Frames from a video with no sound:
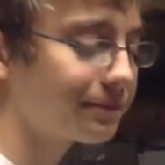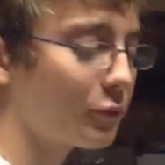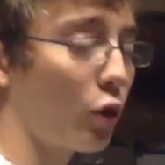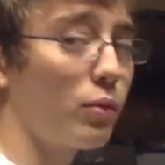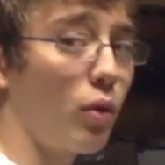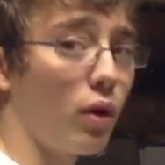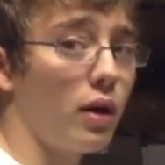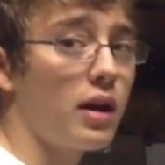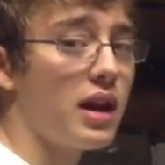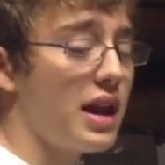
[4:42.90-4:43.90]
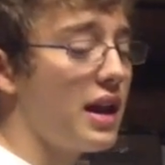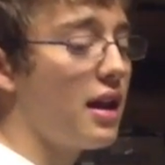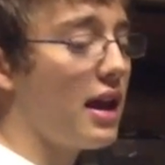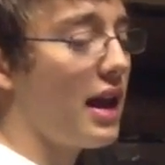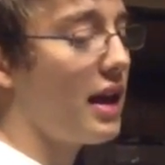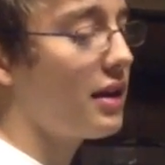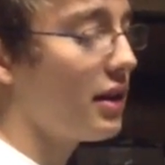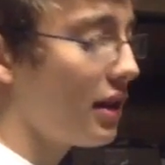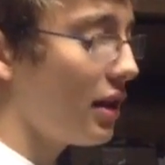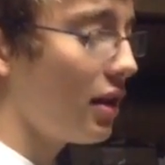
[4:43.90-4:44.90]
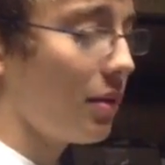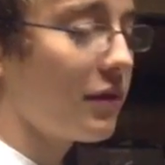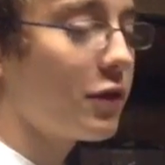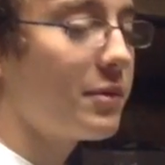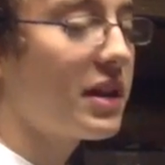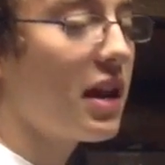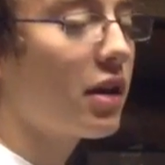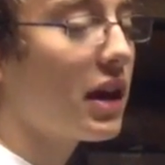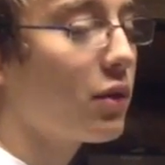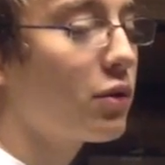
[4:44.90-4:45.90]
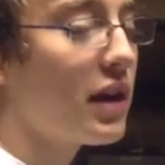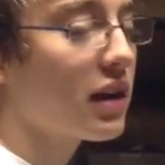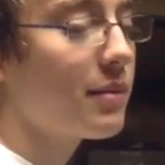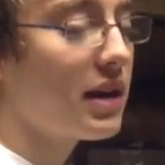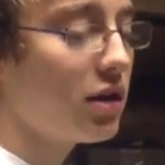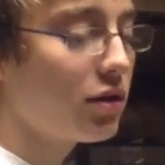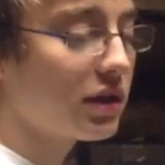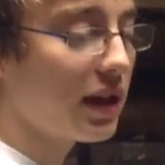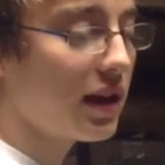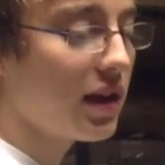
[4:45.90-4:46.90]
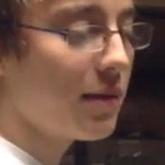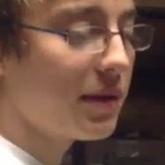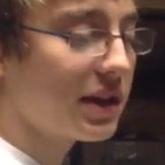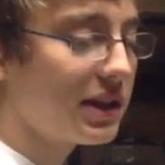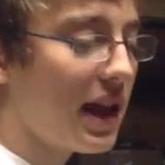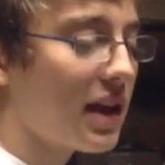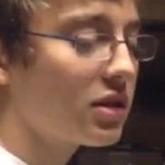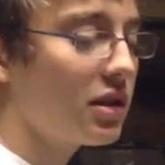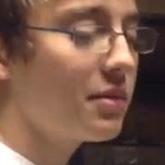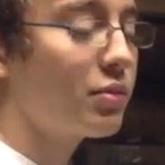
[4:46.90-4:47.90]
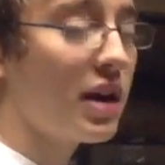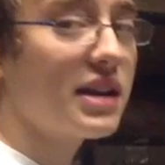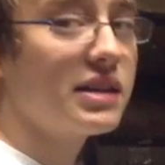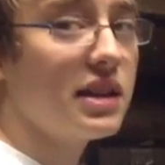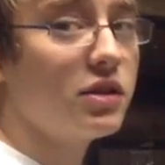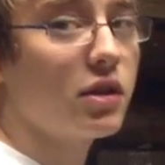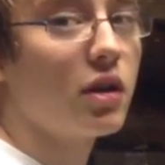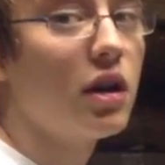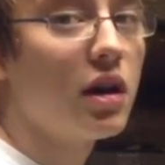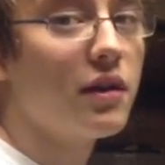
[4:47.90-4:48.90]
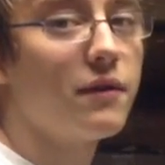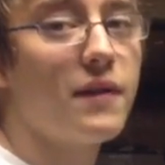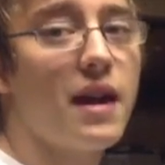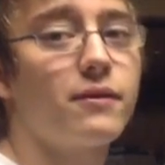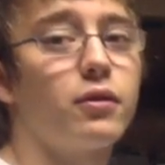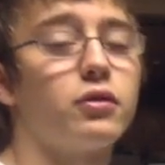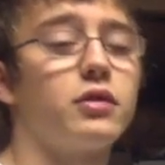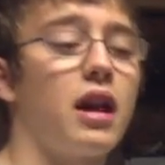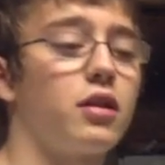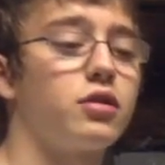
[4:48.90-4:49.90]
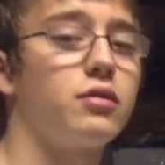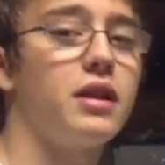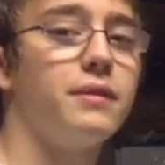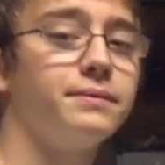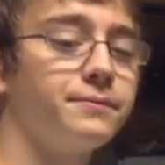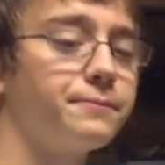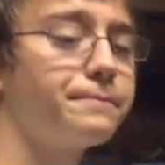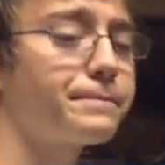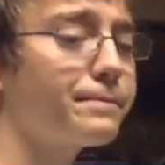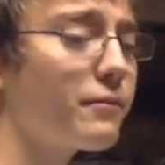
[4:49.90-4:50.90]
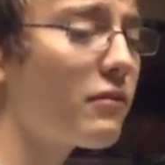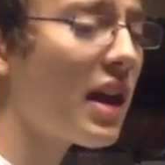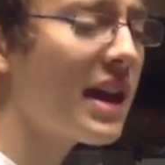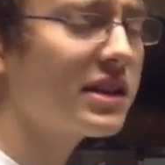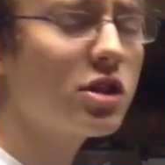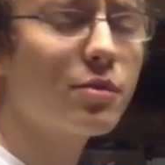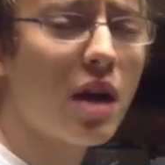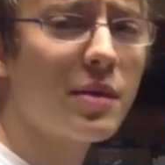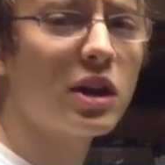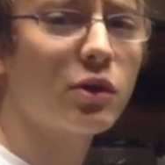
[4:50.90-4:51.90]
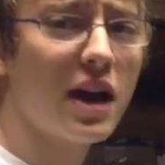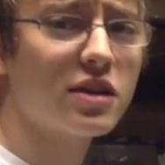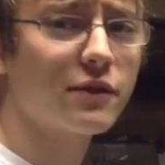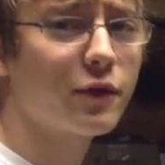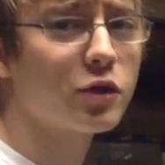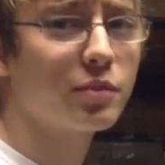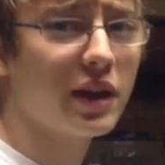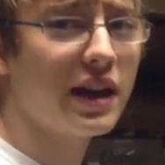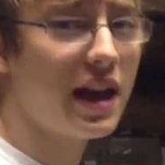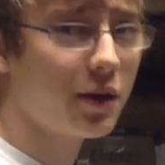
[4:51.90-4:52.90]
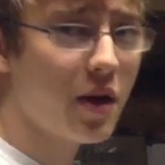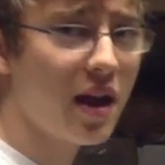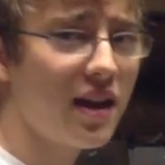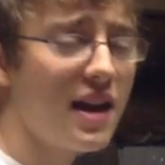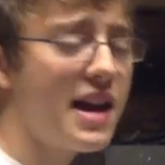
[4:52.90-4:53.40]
or more. And um, if you're a beginner, I wouldn't recommend using it because it actually breaks easier than Fanfold or Dollar Tree. And since you're probably going to crash your first plane anyway,